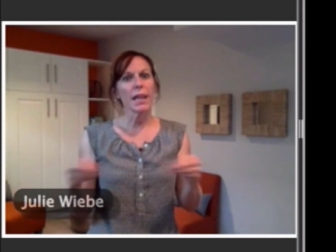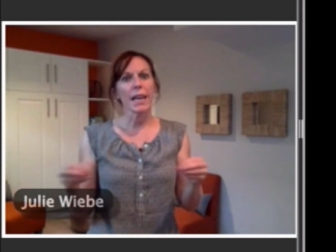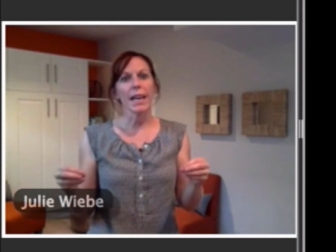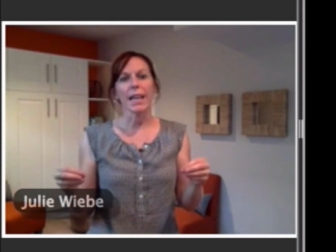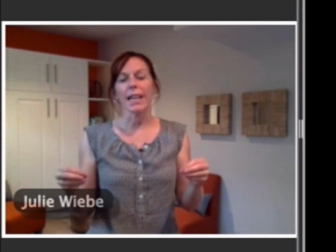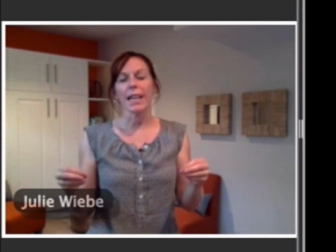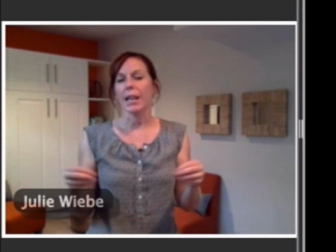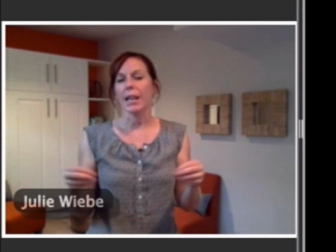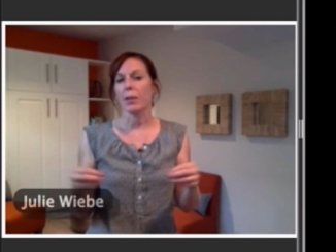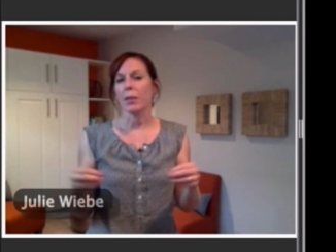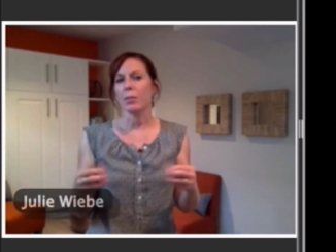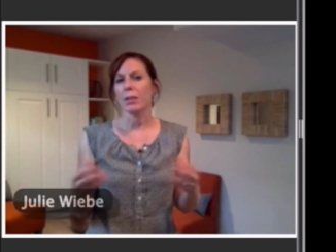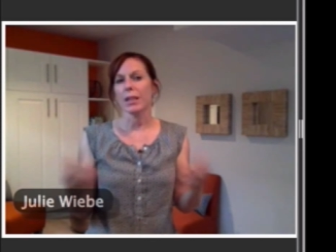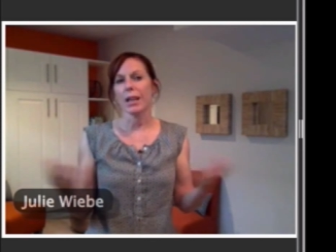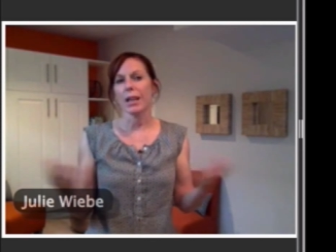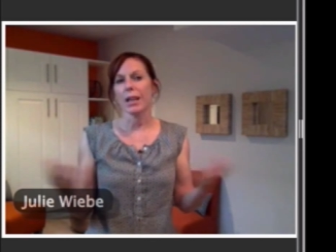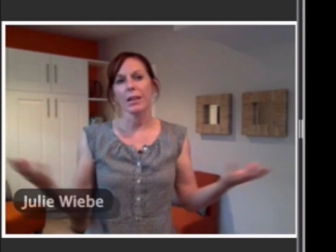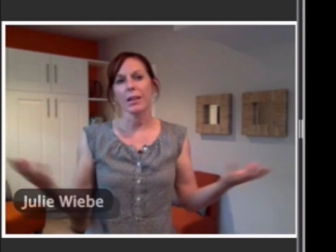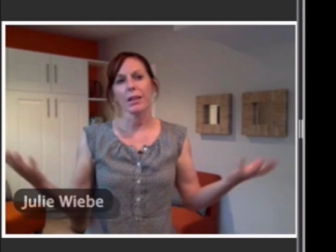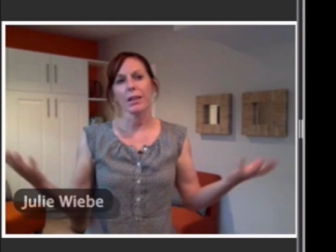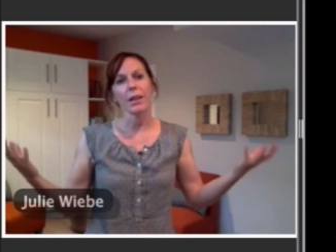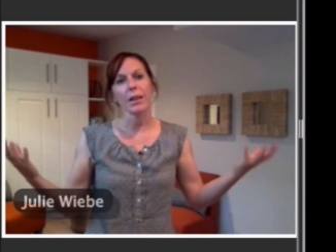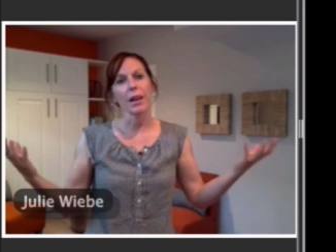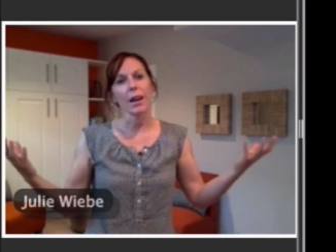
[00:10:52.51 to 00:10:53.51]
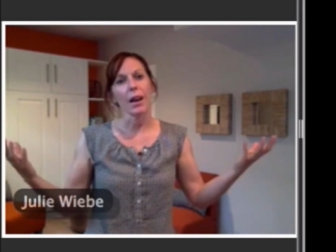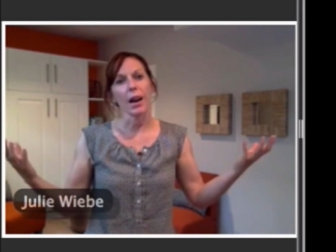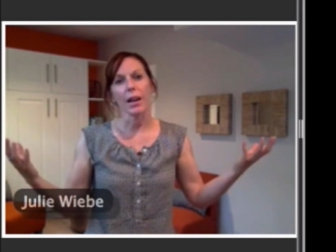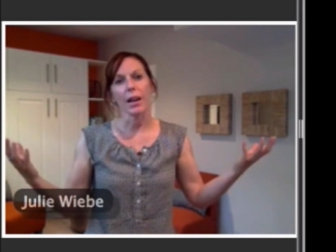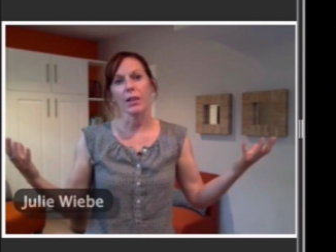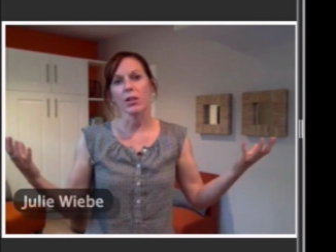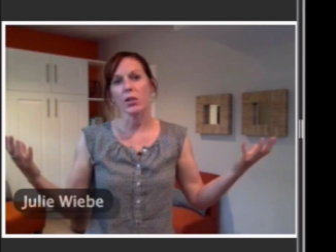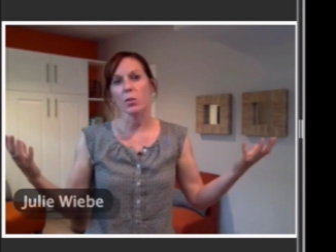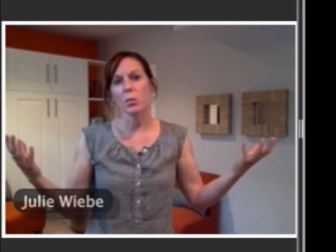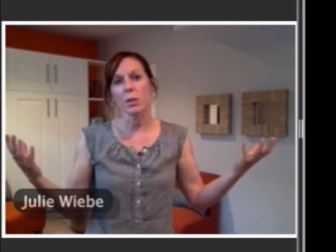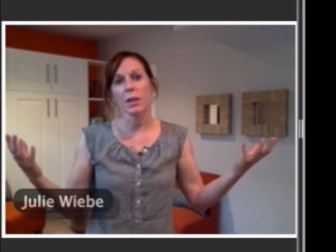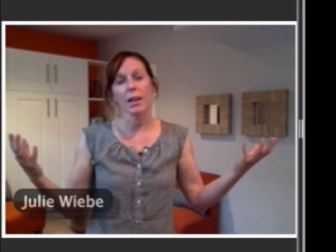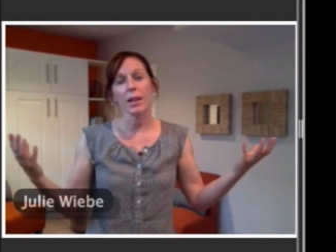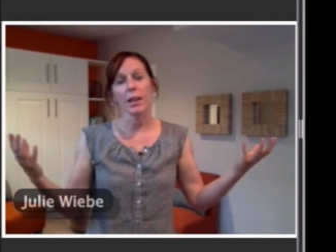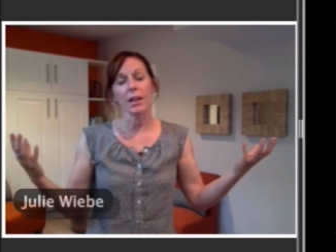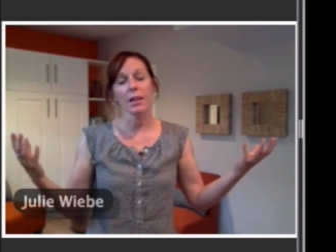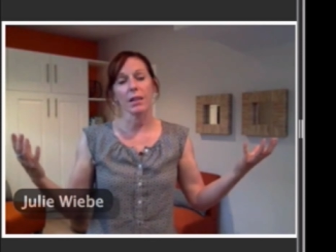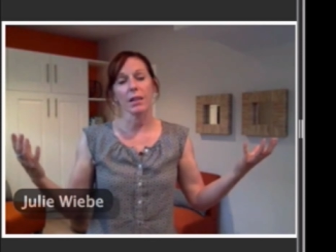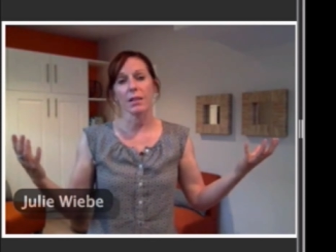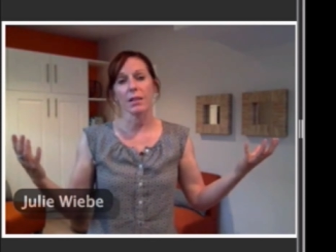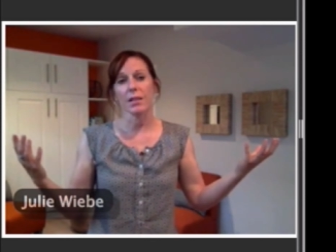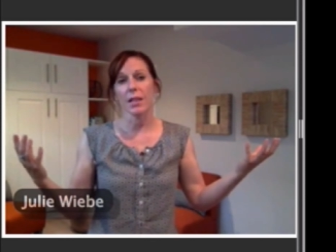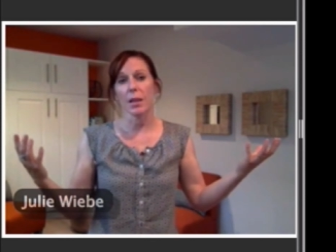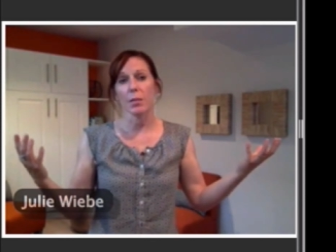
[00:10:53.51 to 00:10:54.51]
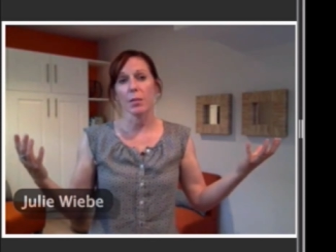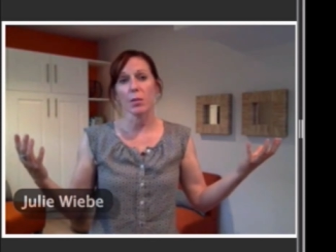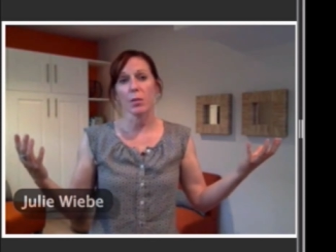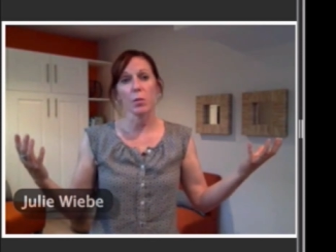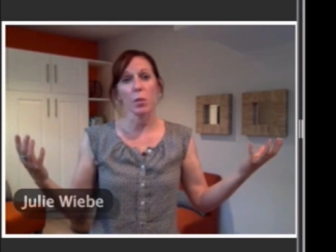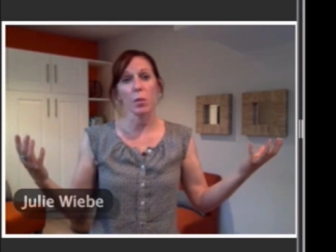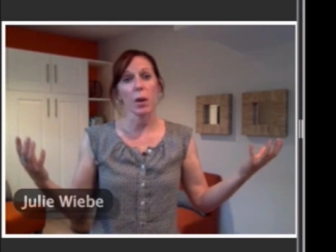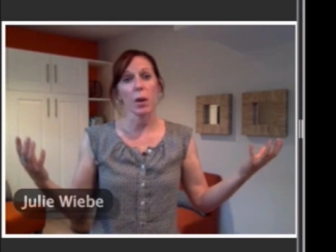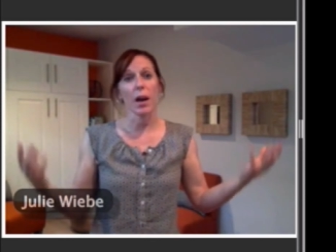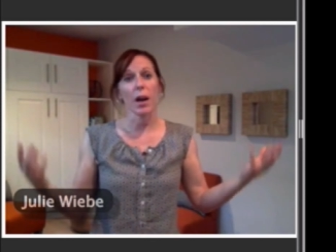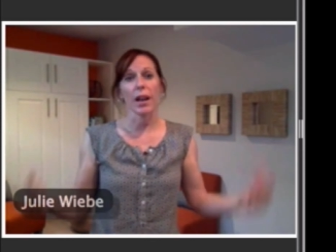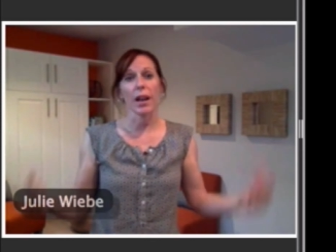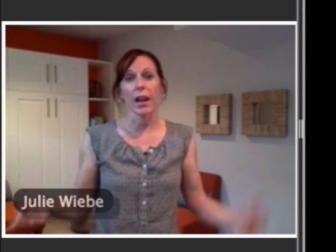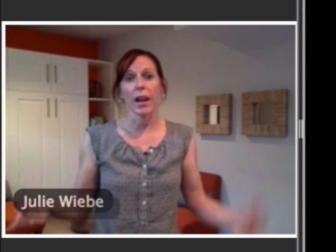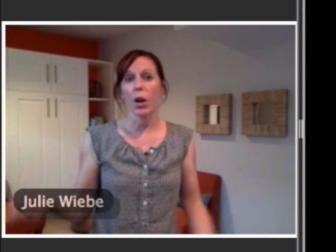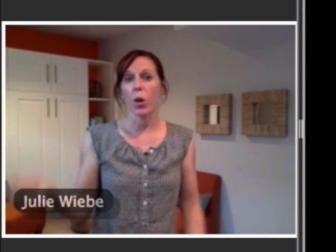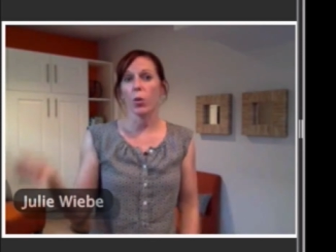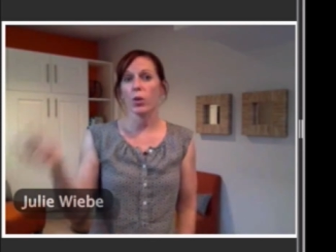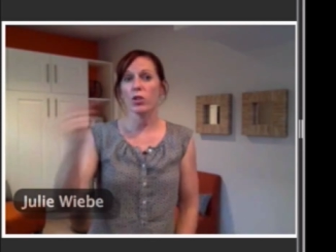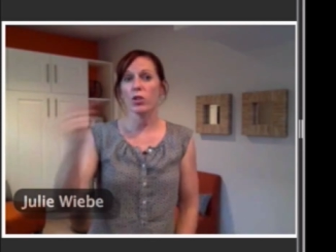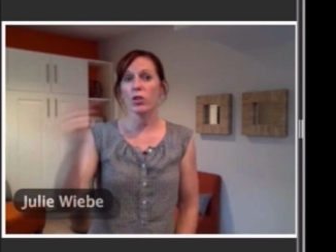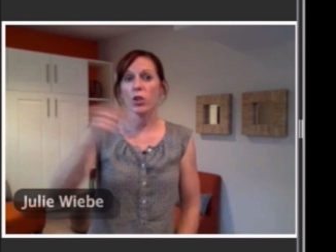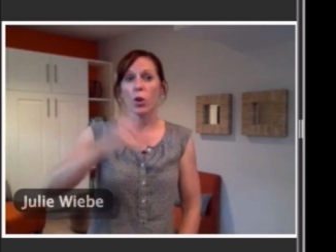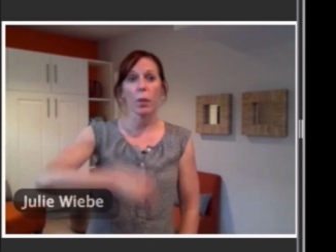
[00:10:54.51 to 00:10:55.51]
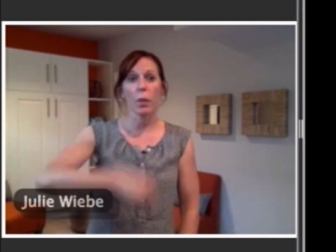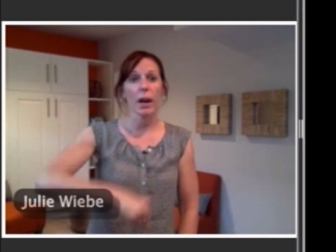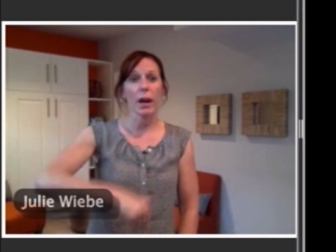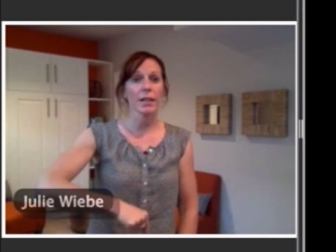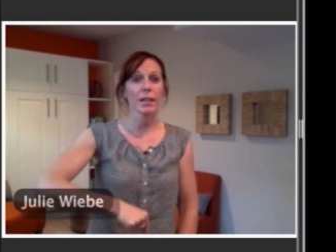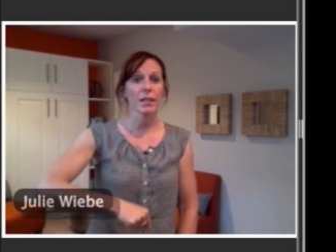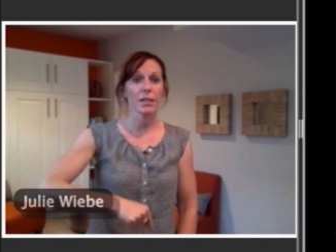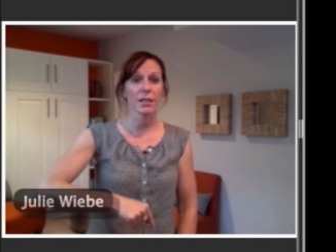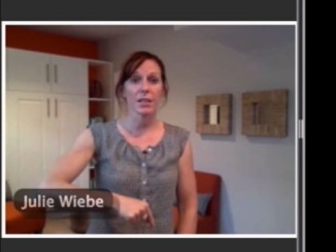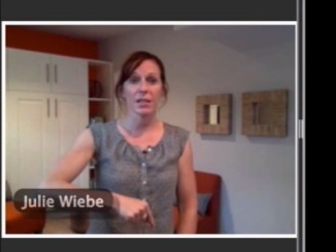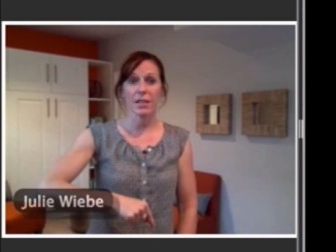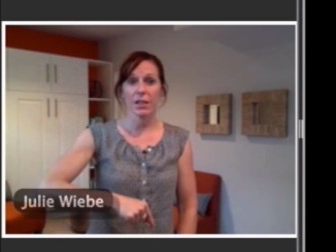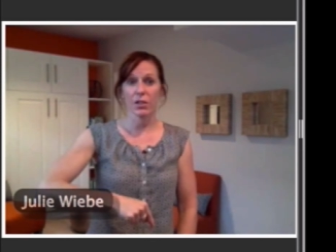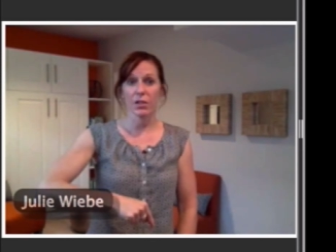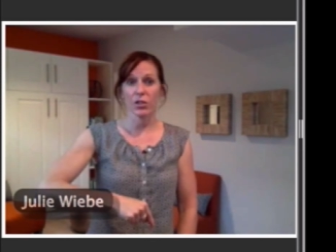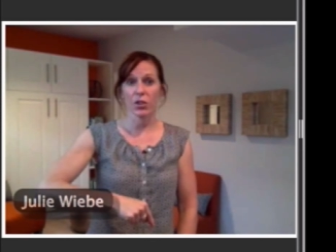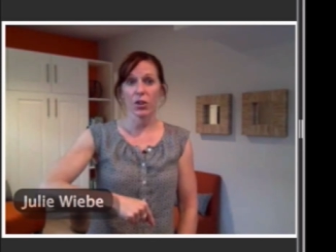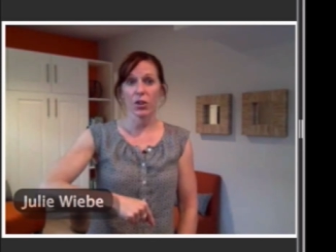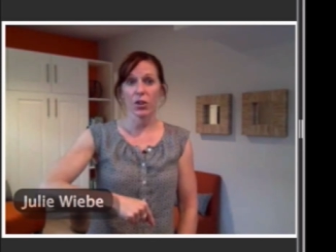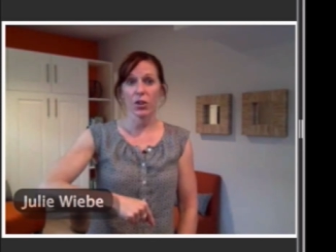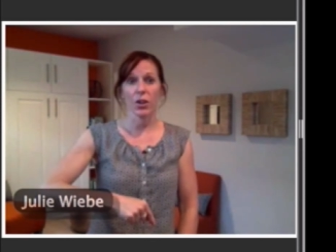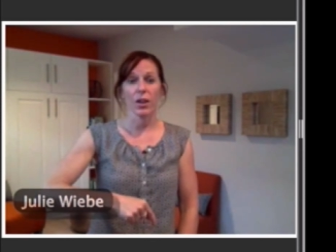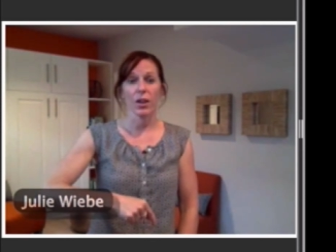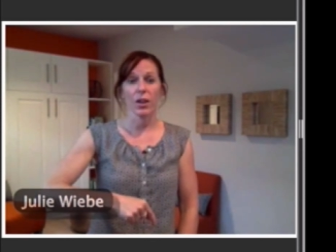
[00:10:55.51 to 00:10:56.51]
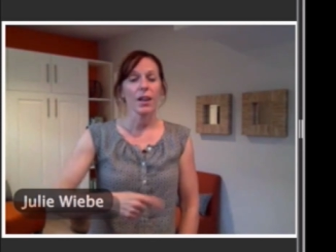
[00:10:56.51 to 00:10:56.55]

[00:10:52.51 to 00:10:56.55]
And I'm telling you, I just begin at the same spot. I always go back to the center.